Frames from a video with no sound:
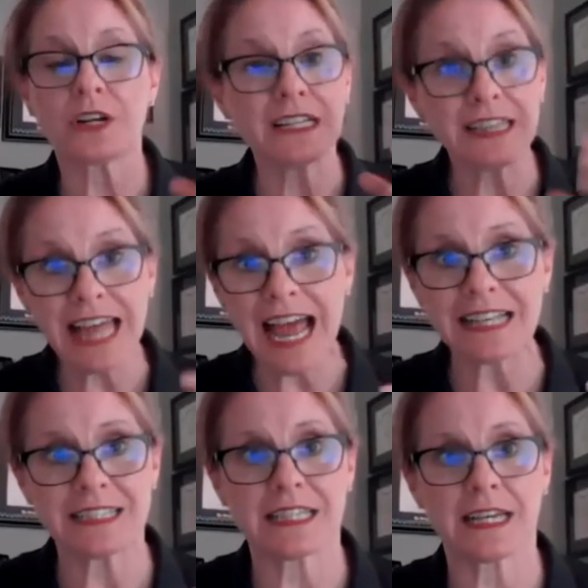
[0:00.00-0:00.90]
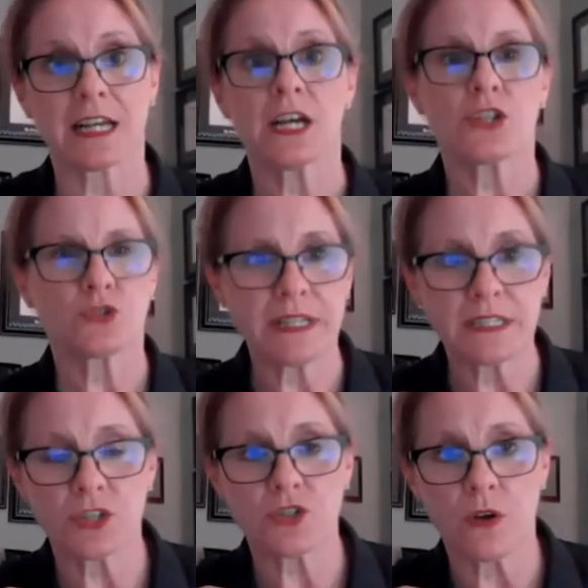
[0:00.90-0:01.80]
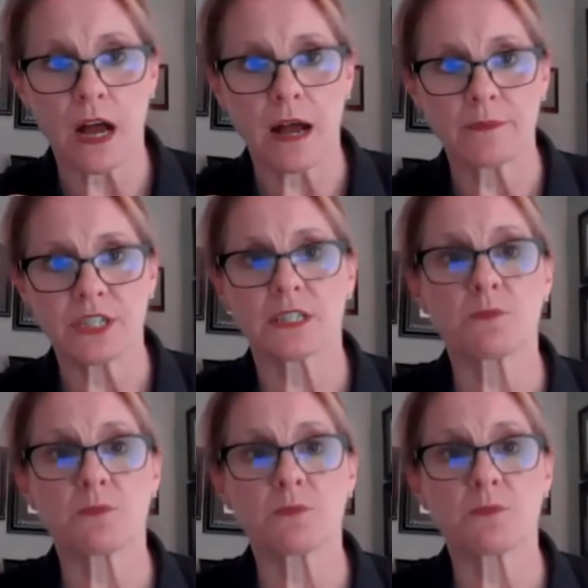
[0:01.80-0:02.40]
classic transitional objects,